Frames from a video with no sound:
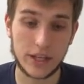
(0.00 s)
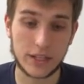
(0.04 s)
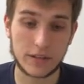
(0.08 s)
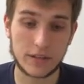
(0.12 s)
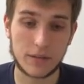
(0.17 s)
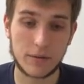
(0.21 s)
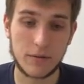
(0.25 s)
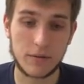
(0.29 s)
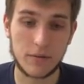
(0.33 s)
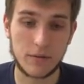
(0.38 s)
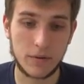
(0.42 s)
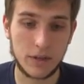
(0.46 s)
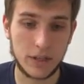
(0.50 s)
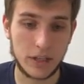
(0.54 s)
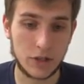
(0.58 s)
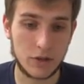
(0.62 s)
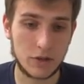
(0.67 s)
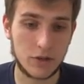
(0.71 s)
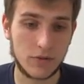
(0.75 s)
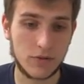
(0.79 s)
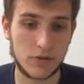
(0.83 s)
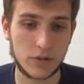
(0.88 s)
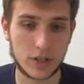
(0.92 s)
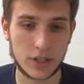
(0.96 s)
this
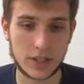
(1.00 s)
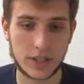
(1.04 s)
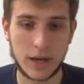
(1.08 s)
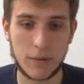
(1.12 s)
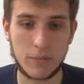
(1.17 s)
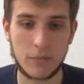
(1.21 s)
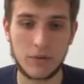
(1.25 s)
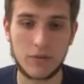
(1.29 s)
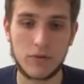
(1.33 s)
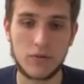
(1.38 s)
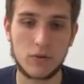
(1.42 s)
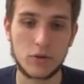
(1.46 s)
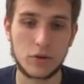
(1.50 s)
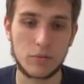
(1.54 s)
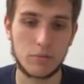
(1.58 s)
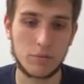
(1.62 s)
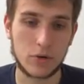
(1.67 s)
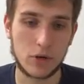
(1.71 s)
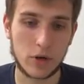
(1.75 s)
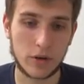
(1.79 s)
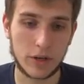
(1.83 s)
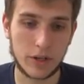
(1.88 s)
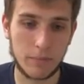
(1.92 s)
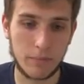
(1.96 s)
issue. For example, for
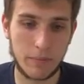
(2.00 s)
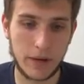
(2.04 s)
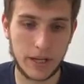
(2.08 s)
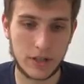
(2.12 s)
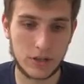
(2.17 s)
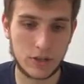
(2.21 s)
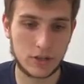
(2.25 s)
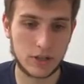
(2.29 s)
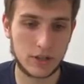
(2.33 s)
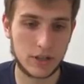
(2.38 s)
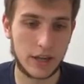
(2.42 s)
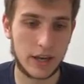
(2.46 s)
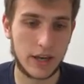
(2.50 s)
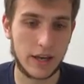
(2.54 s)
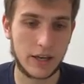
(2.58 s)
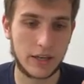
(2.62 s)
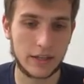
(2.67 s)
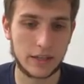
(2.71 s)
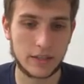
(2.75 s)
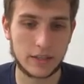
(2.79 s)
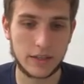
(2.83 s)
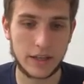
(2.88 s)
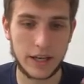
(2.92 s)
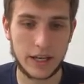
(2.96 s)
broken pages,
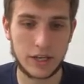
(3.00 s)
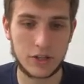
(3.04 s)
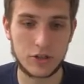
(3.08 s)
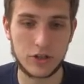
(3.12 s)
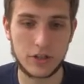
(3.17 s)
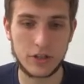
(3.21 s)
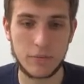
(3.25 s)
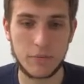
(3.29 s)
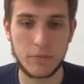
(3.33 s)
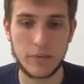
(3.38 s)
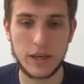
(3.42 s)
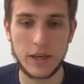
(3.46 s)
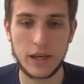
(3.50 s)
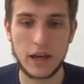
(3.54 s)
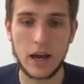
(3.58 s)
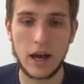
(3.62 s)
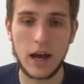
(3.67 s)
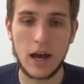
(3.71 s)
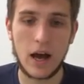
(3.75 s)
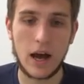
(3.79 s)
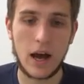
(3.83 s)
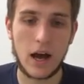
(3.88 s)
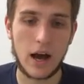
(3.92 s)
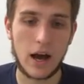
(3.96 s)
it's
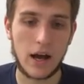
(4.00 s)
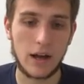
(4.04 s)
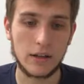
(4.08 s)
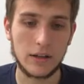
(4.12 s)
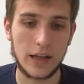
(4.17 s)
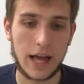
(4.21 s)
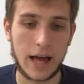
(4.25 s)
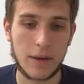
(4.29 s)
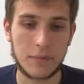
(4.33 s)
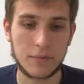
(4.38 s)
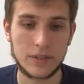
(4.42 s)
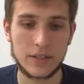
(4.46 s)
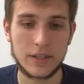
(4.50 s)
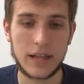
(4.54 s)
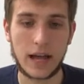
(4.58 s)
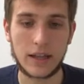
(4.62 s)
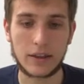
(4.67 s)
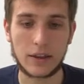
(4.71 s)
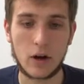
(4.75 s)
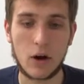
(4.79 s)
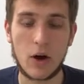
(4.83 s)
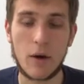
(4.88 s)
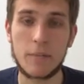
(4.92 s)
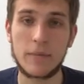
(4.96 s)

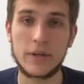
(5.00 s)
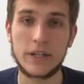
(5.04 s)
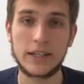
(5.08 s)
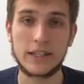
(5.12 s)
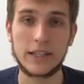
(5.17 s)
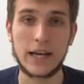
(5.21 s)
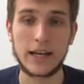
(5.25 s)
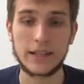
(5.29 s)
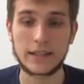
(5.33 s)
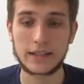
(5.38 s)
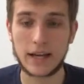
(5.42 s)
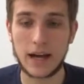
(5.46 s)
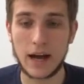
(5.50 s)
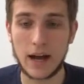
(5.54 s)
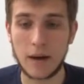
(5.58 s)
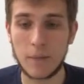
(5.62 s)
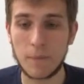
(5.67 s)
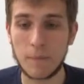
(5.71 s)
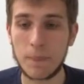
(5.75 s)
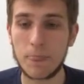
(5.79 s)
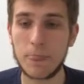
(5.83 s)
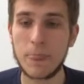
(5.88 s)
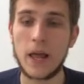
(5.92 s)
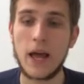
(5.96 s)

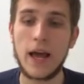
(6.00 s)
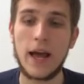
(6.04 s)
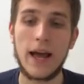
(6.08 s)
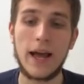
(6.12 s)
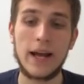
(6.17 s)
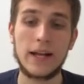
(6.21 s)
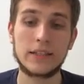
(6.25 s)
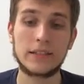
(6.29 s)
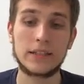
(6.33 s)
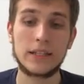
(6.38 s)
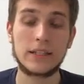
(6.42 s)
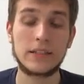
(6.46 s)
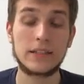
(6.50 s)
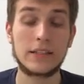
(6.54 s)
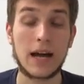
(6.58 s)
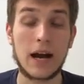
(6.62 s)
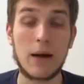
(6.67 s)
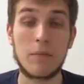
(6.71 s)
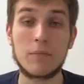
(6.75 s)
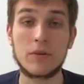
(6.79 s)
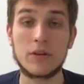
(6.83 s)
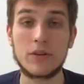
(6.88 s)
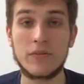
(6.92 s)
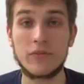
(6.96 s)
http://labs.opera.com, and
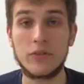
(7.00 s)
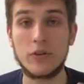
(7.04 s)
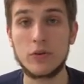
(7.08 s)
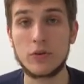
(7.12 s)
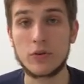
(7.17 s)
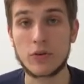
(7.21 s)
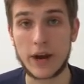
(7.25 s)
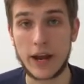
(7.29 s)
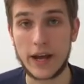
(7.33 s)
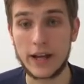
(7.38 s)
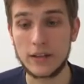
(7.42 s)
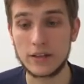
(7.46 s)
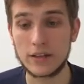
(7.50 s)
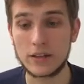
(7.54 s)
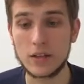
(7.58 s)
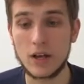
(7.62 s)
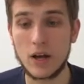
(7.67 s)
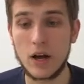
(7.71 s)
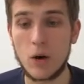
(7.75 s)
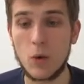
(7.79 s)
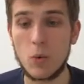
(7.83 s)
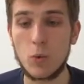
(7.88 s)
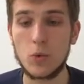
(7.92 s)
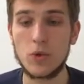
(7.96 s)
number of URLs
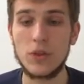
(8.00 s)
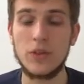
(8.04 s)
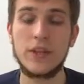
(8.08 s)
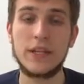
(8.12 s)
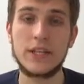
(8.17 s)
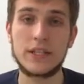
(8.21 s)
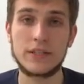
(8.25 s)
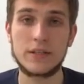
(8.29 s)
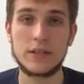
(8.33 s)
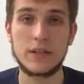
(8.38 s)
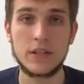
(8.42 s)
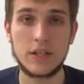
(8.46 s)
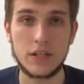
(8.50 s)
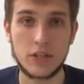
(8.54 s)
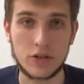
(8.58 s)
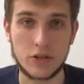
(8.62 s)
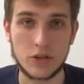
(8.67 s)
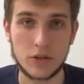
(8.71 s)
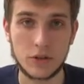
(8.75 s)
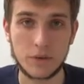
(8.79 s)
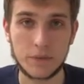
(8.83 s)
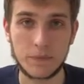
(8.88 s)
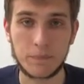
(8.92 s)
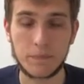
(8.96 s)
with this
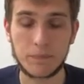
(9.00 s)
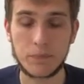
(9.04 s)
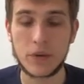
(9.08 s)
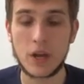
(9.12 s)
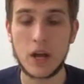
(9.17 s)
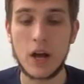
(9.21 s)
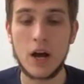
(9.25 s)
issue.